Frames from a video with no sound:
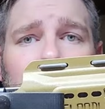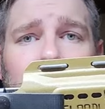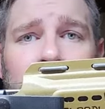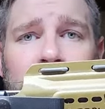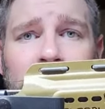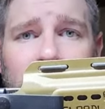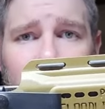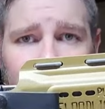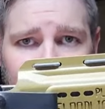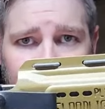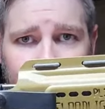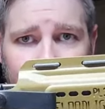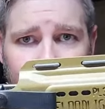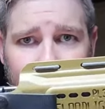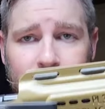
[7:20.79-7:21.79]
conceal.
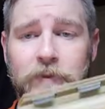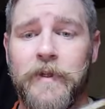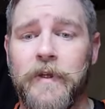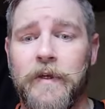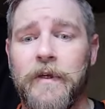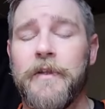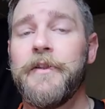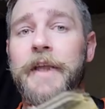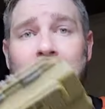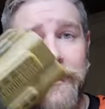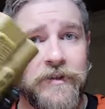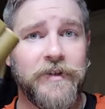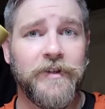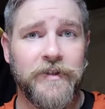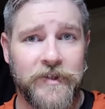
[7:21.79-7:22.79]

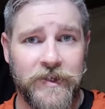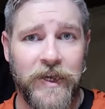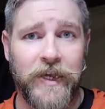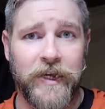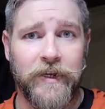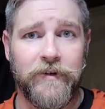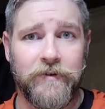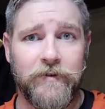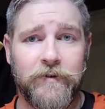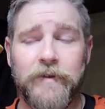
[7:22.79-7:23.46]
That's insane.